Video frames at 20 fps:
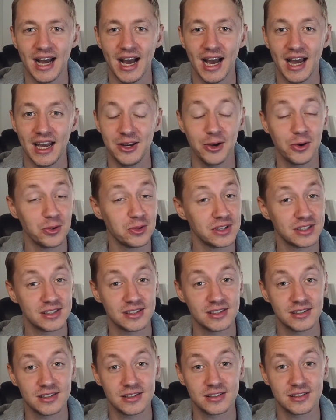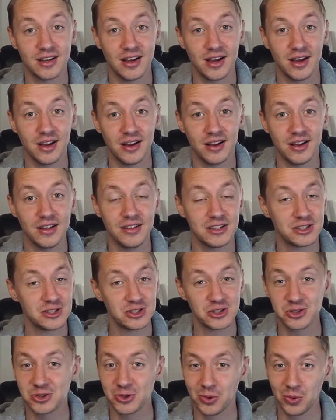I know this is uh, this
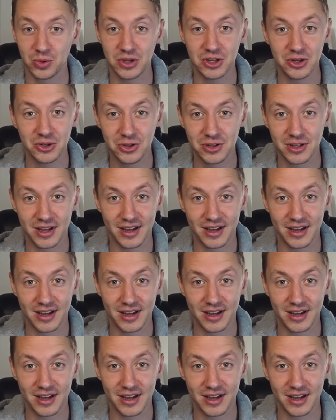is surreal.